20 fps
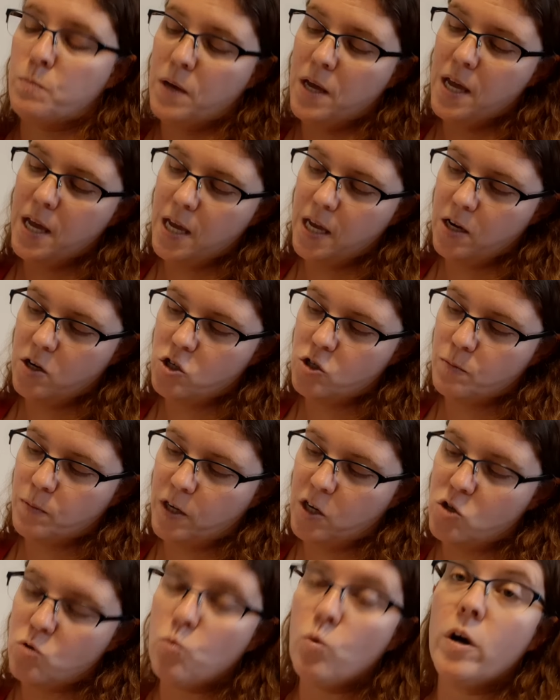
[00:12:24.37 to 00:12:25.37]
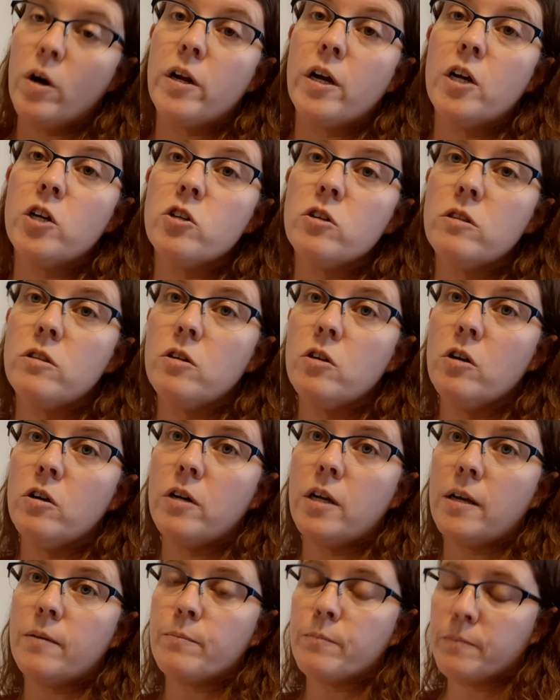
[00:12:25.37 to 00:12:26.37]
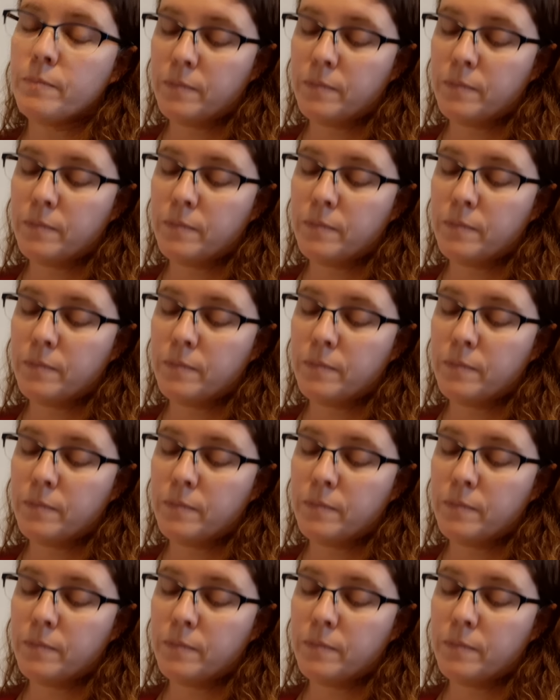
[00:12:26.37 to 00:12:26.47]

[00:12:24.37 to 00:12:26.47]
page, page 130.